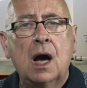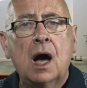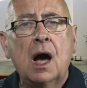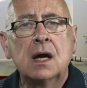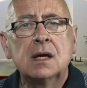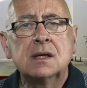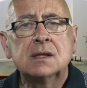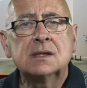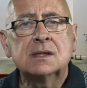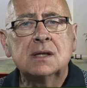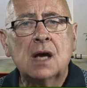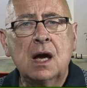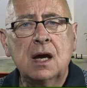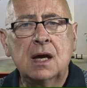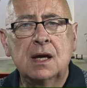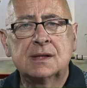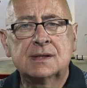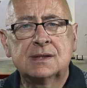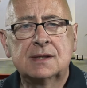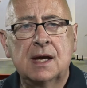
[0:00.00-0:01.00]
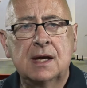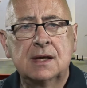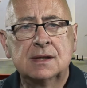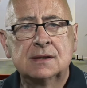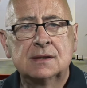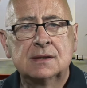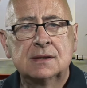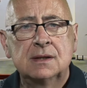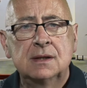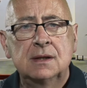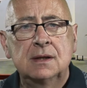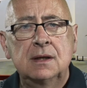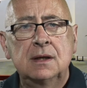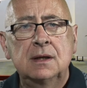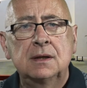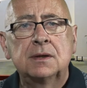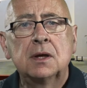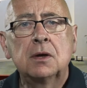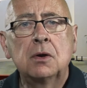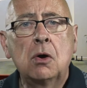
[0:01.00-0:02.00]
Isaiah says,
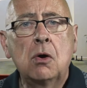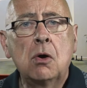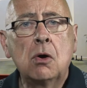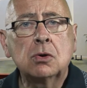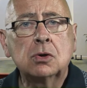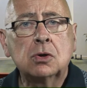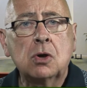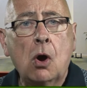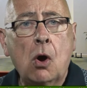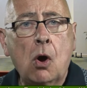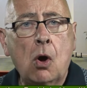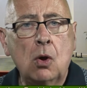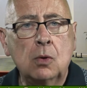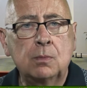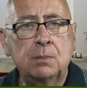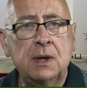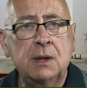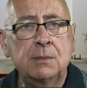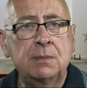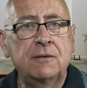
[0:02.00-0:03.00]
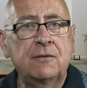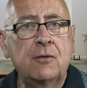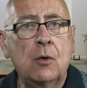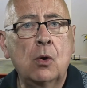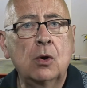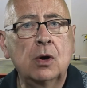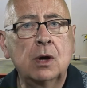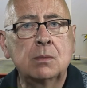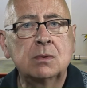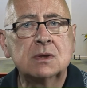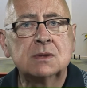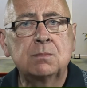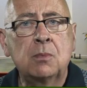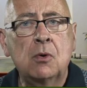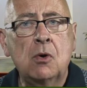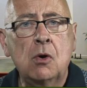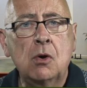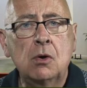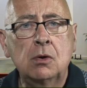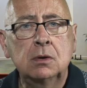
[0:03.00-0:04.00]
the Lord called me before I was
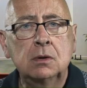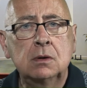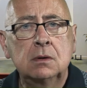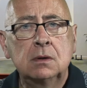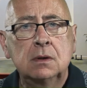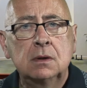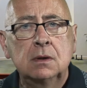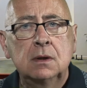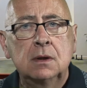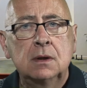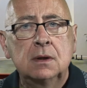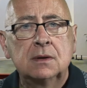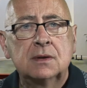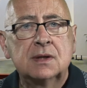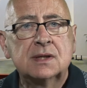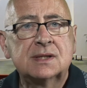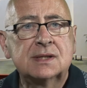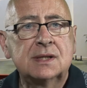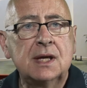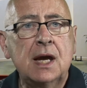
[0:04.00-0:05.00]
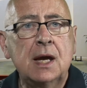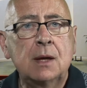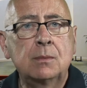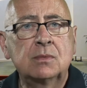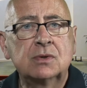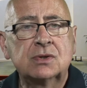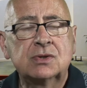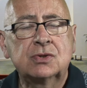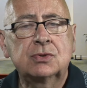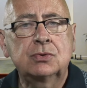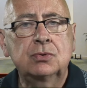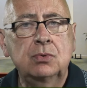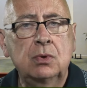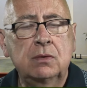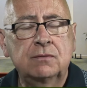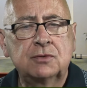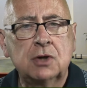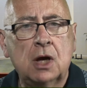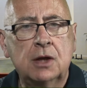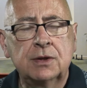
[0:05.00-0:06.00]
born." The same was true
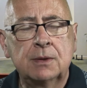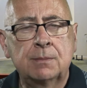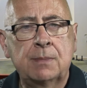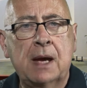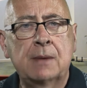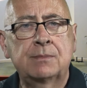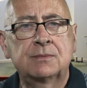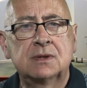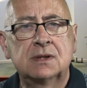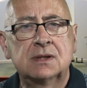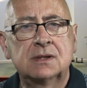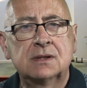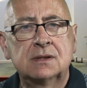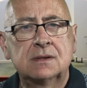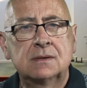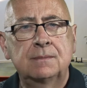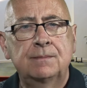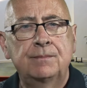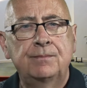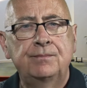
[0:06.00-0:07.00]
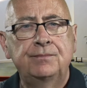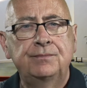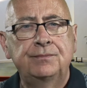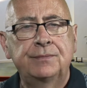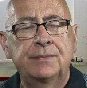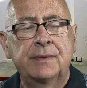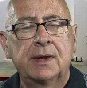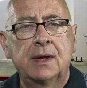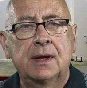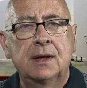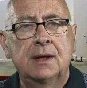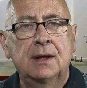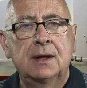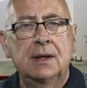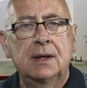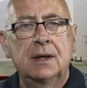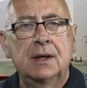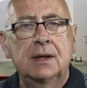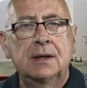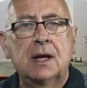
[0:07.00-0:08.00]
of John the Baptist.
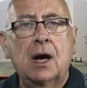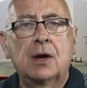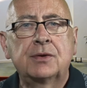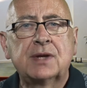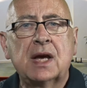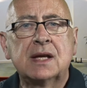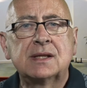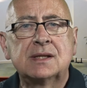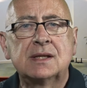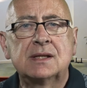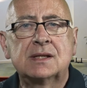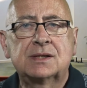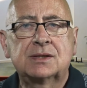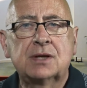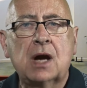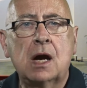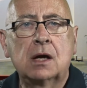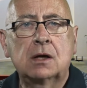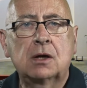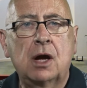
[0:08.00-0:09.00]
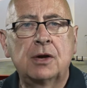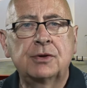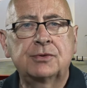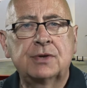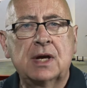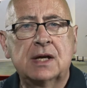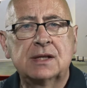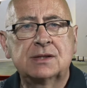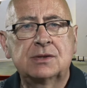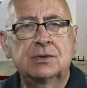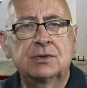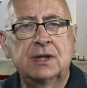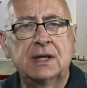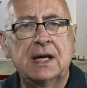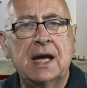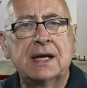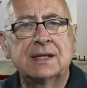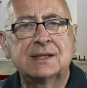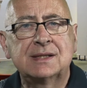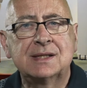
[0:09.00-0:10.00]
Now that's in stark contrast to
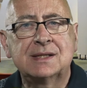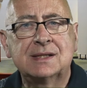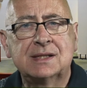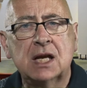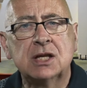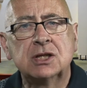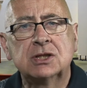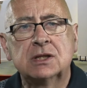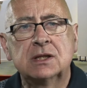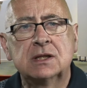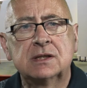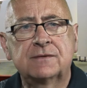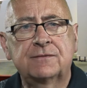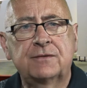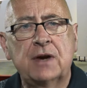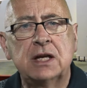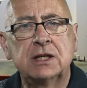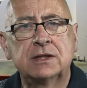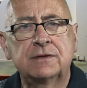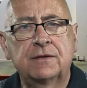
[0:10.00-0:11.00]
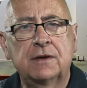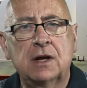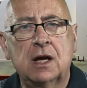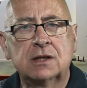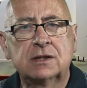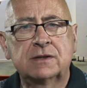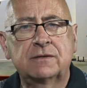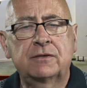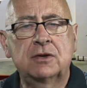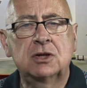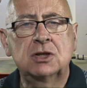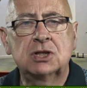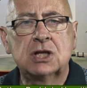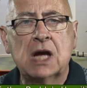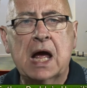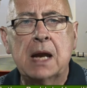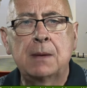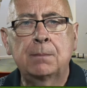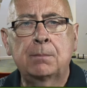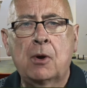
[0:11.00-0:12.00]
the existentialist French philosopher
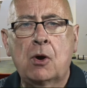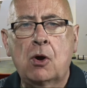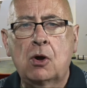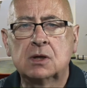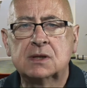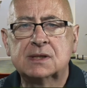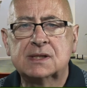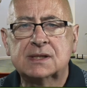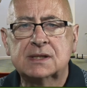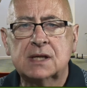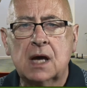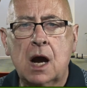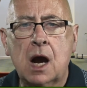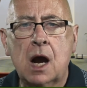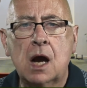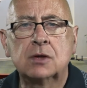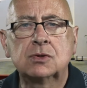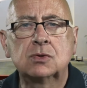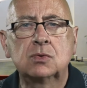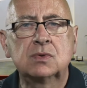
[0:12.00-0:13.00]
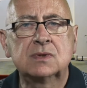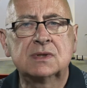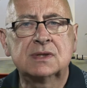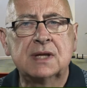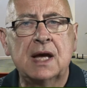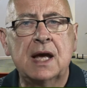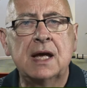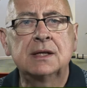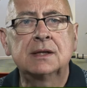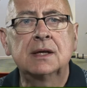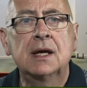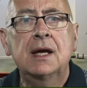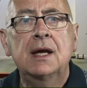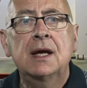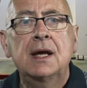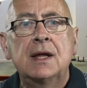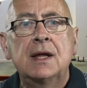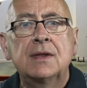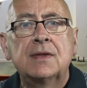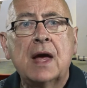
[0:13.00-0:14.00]
Jean-Paul Sartre, who said
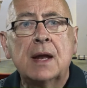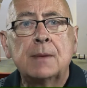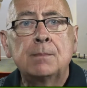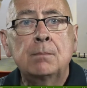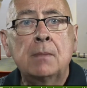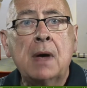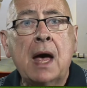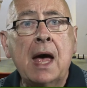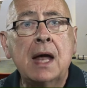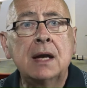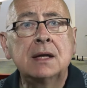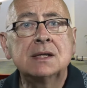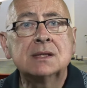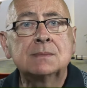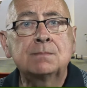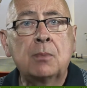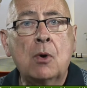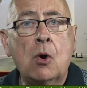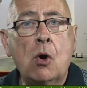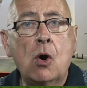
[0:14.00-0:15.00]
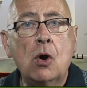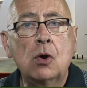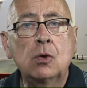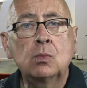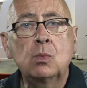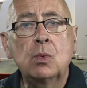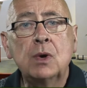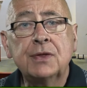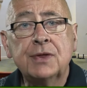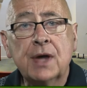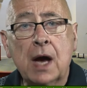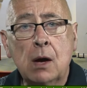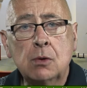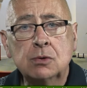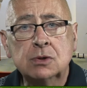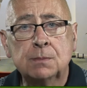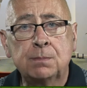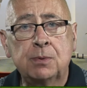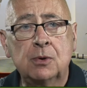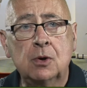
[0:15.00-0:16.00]
that man is born
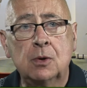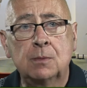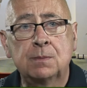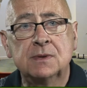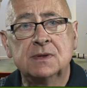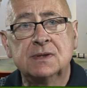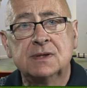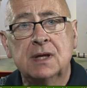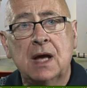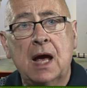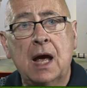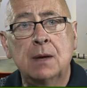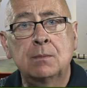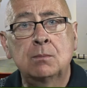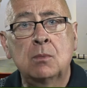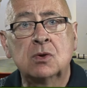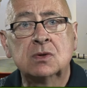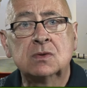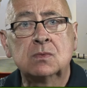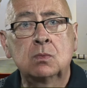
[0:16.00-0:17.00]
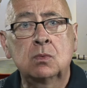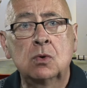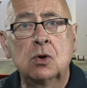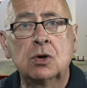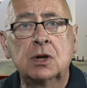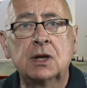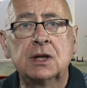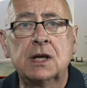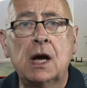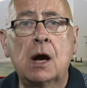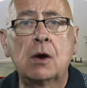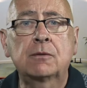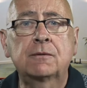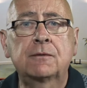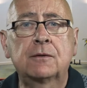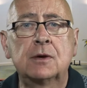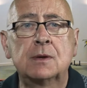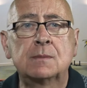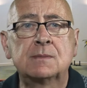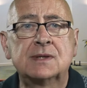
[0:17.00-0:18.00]
without a purpose and must work it out
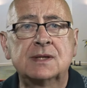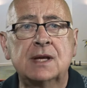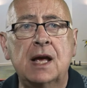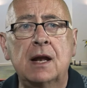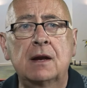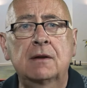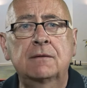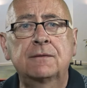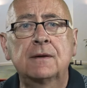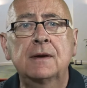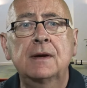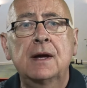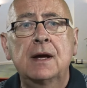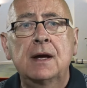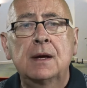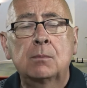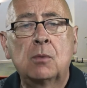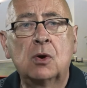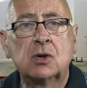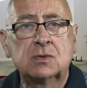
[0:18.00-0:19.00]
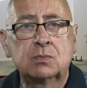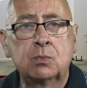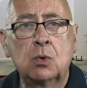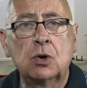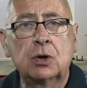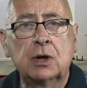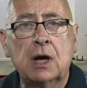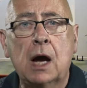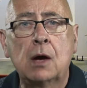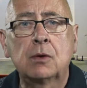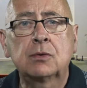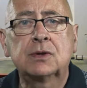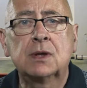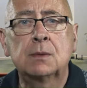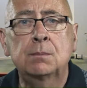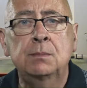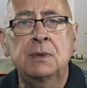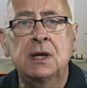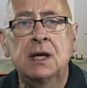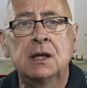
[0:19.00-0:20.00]
for himself, must work out
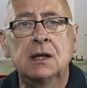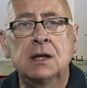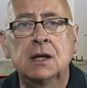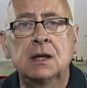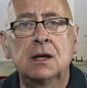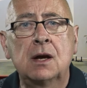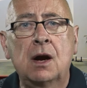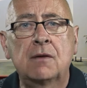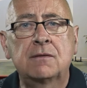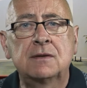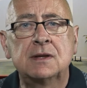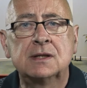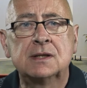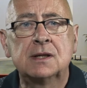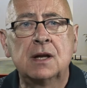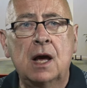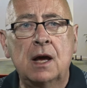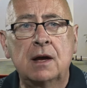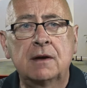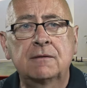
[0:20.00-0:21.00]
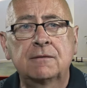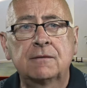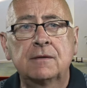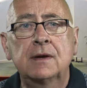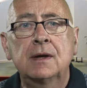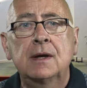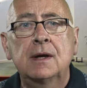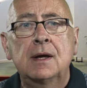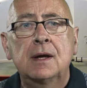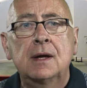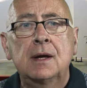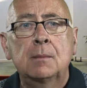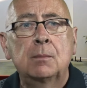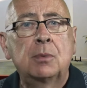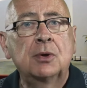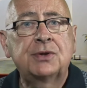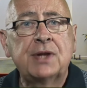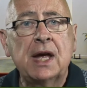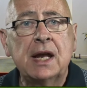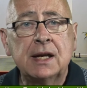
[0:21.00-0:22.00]
the meaning of his life.
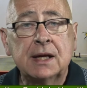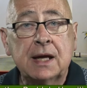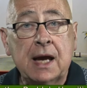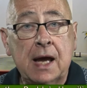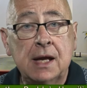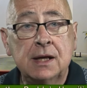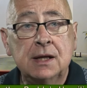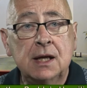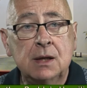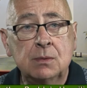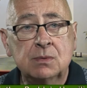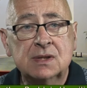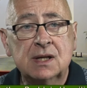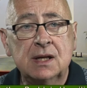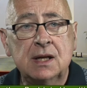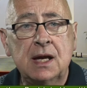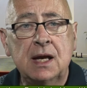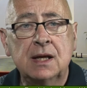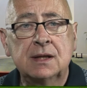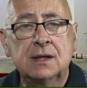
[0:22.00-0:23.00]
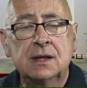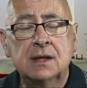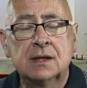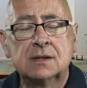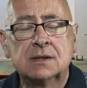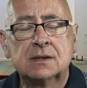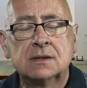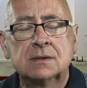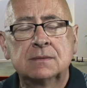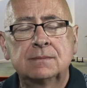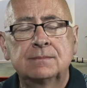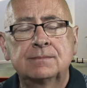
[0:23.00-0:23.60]
But then again, he was an atheist.